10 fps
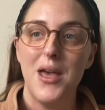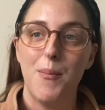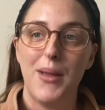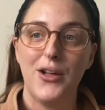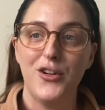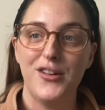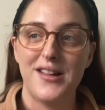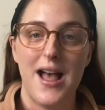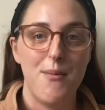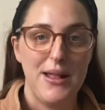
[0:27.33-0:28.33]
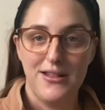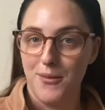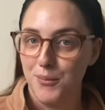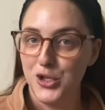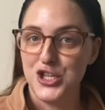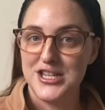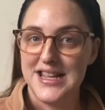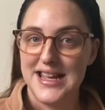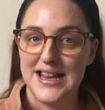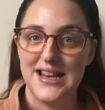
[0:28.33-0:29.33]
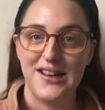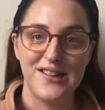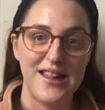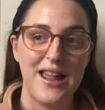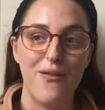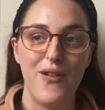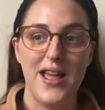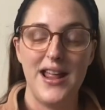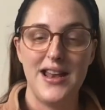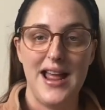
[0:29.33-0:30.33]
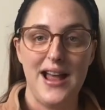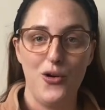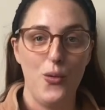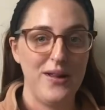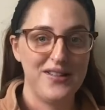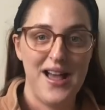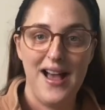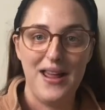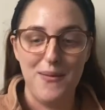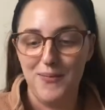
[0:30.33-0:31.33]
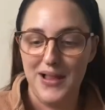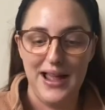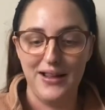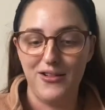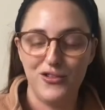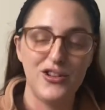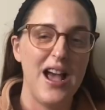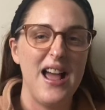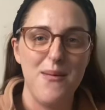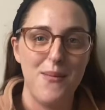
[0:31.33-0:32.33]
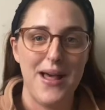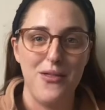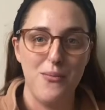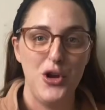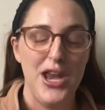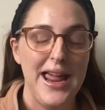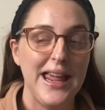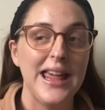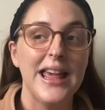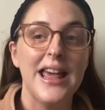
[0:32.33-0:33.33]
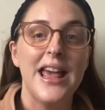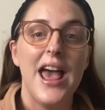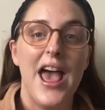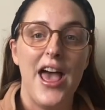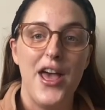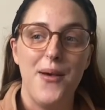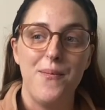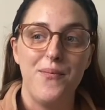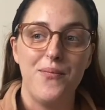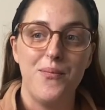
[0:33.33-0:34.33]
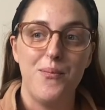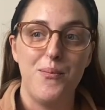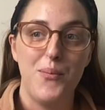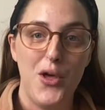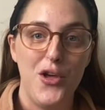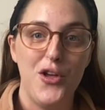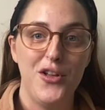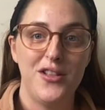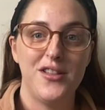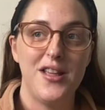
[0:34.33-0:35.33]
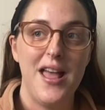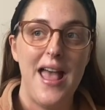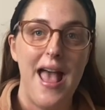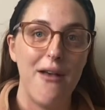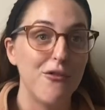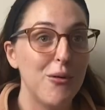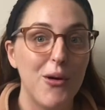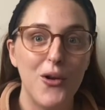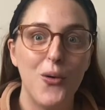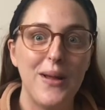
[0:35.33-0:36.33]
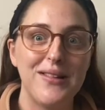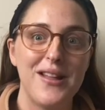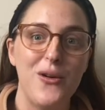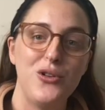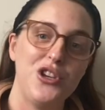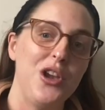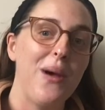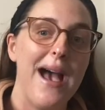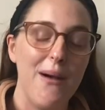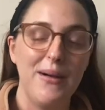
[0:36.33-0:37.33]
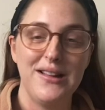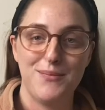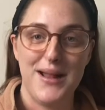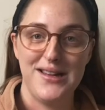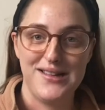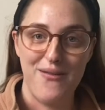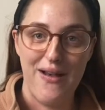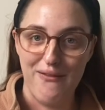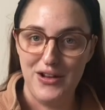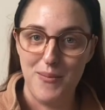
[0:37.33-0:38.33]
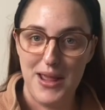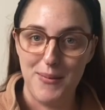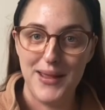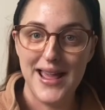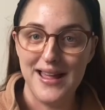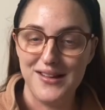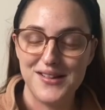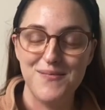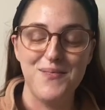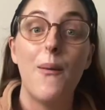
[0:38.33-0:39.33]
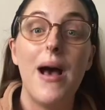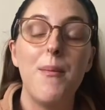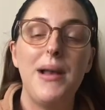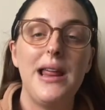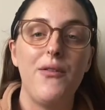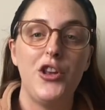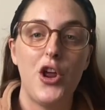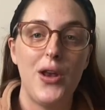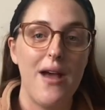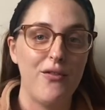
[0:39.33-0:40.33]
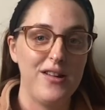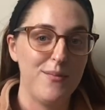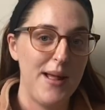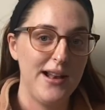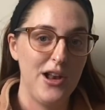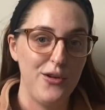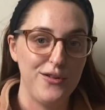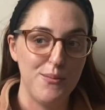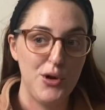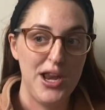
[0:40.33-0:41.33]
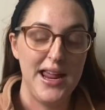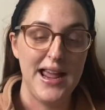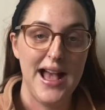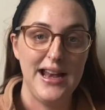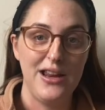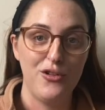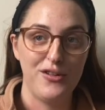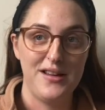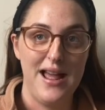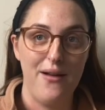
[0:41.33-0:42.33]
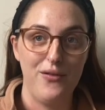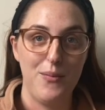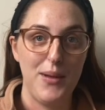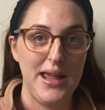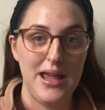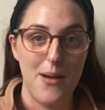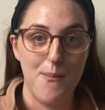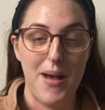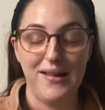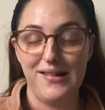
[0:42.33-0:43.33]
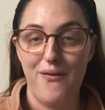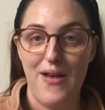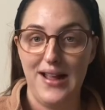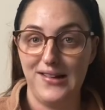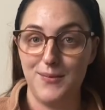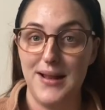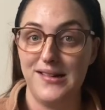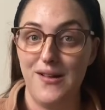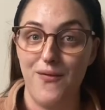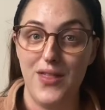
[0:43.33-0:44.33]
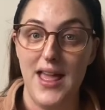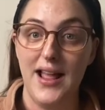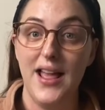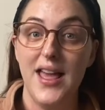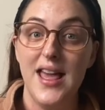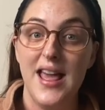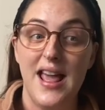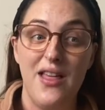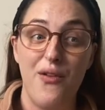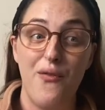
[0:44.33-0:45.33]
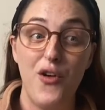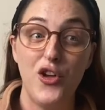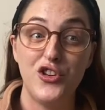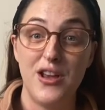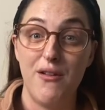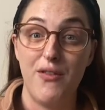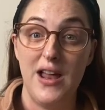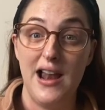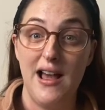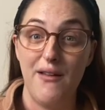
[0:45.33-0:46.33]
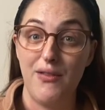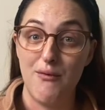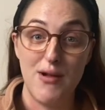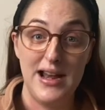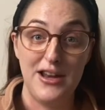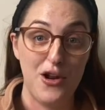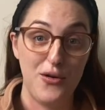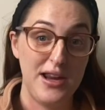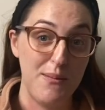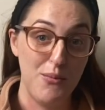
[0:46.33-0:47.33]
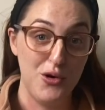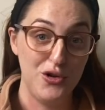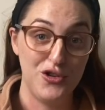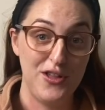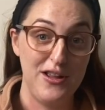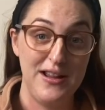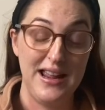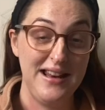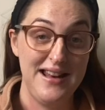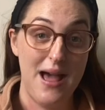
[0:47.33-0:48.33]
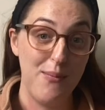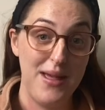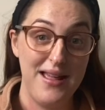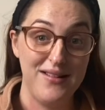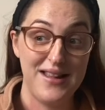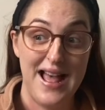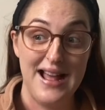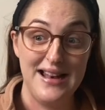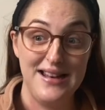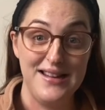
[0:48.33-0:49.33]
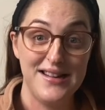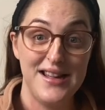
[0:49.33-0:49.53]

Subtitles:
because I'm into budgeting and saving and always tying back the money. But everyone always tells you how expensive having a baby is. Now, I believe you don't have to spend loads of money and it doesn't have to be a massive expensive thing. In the first year of their life, they really don't need much. They need nappies and